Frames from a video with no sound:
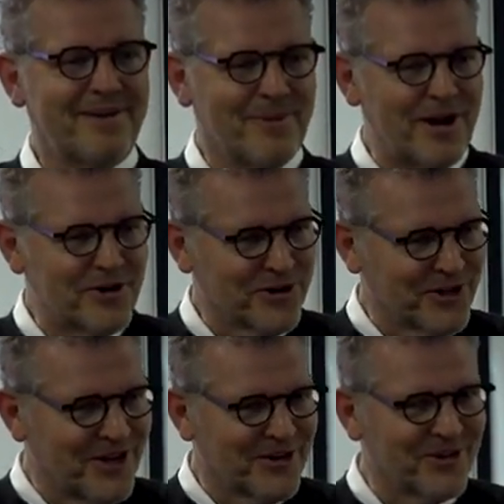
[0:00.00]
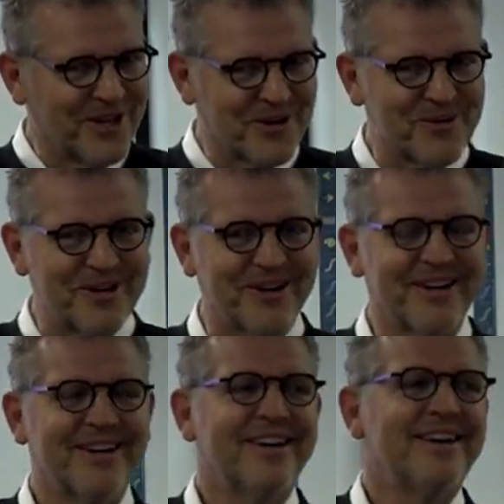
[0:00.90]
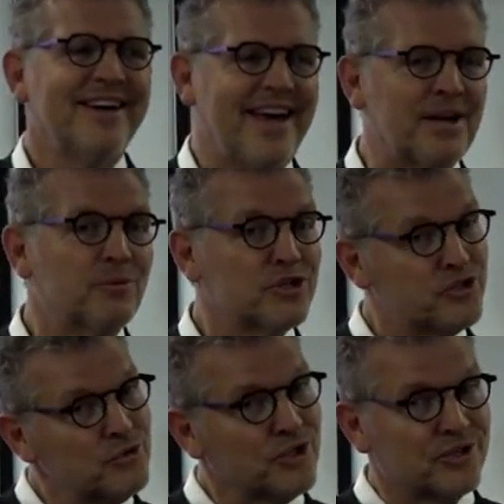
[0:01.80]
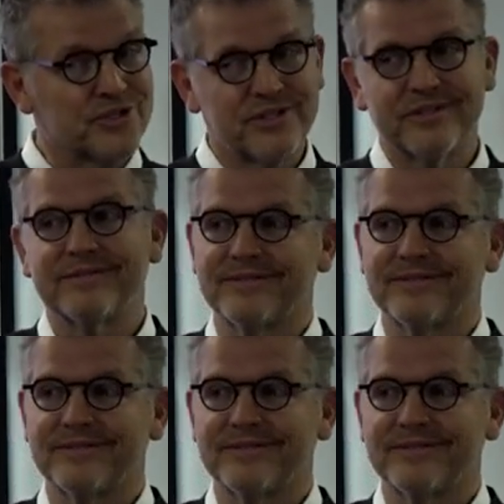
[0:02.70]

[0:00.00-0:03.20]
in my early, early career, and were jewelers,